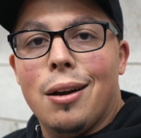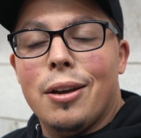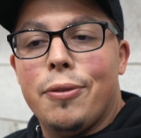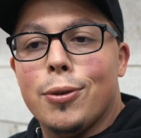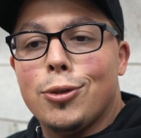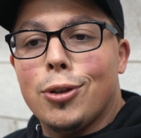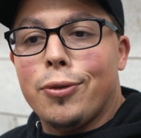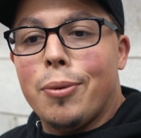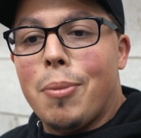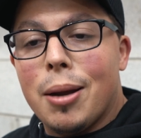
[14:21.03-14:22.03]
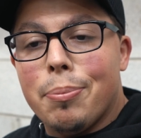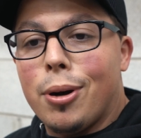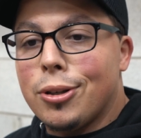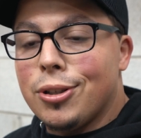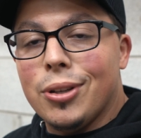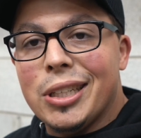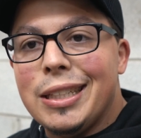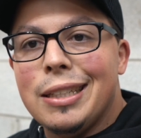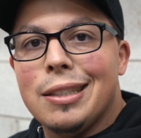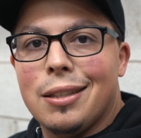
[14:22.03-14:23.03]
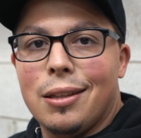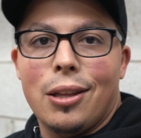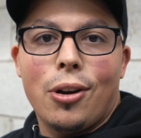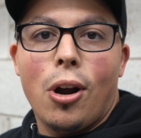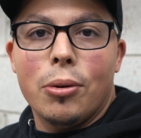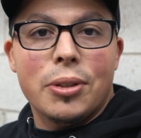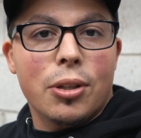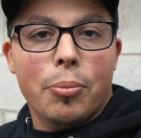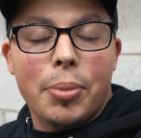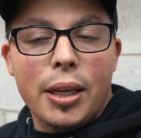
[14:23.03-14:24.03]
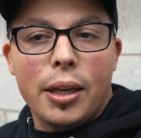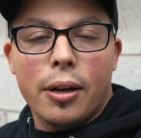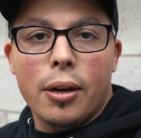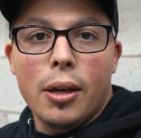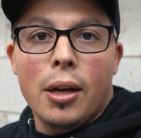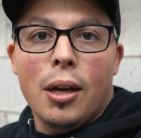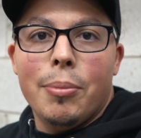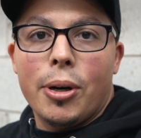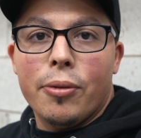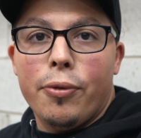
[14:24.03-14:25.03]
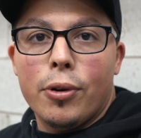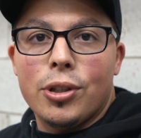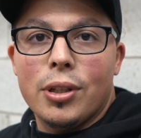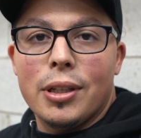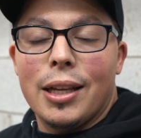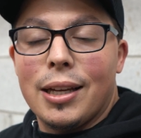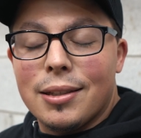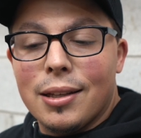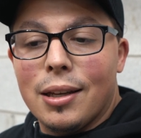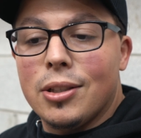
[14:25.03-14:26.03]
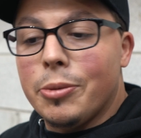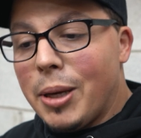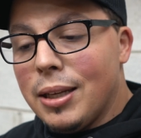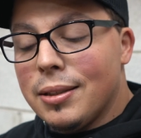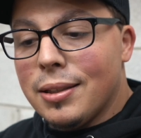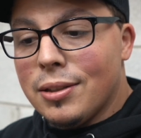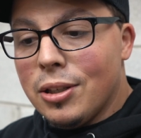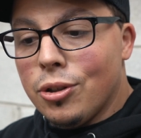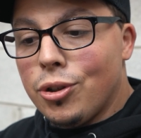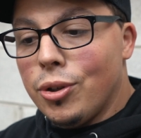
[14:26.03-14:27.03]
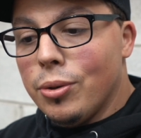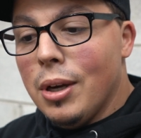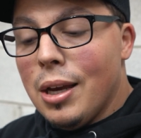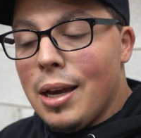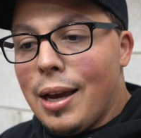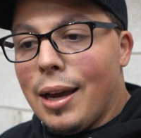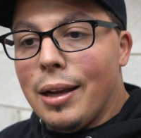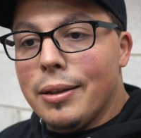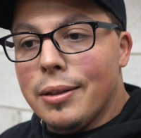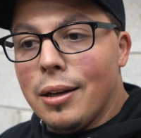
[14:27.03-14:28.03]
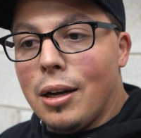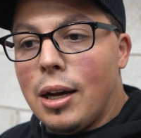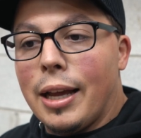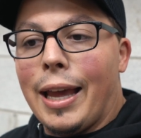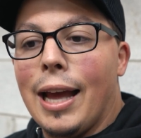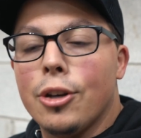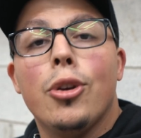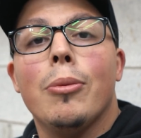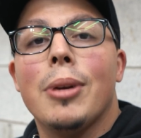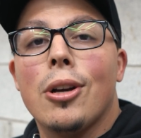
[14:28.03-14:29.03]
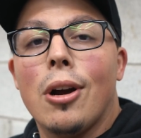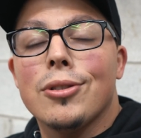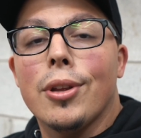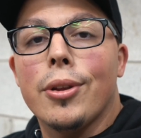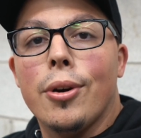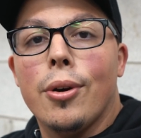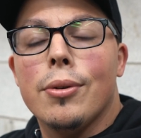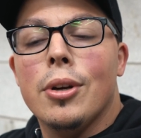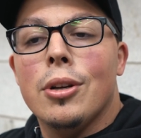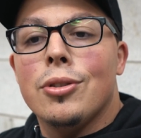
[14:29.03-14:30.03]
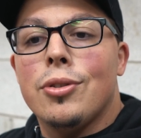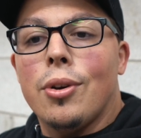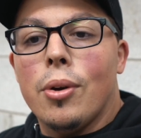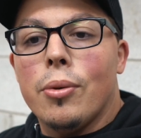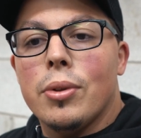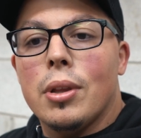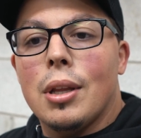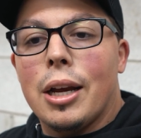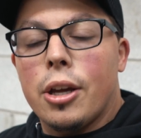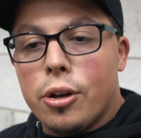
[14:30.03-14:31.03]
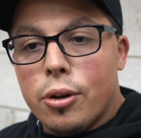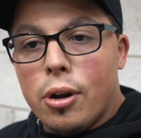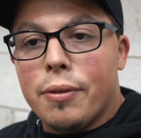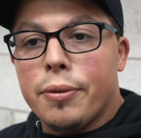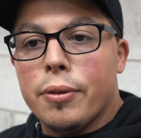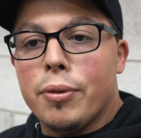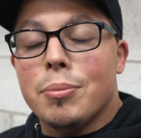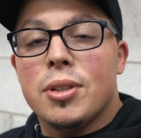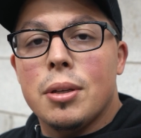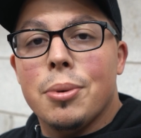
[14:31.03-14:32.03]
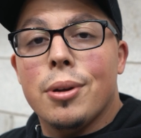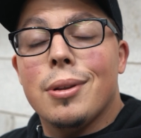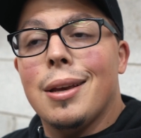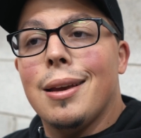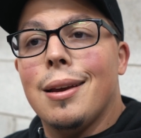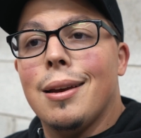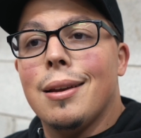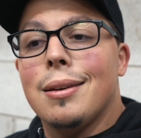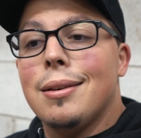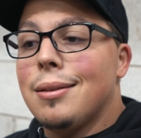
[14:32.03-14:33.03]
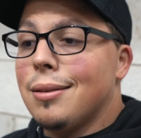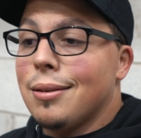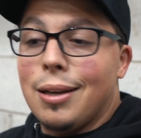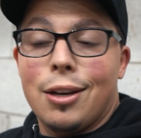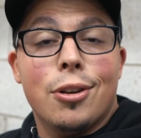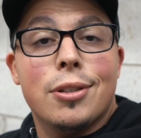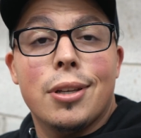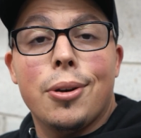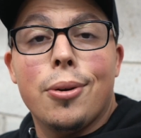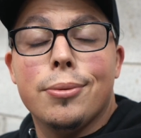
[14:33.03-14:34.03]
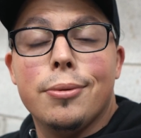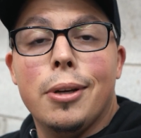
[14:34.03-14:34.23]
If it was just for my personal needs, the car would still be here. But unfortunately, like I said, space is an issue, and I had too many cars on the go. So I got a good offer from Sing Built, and I couldn't say no.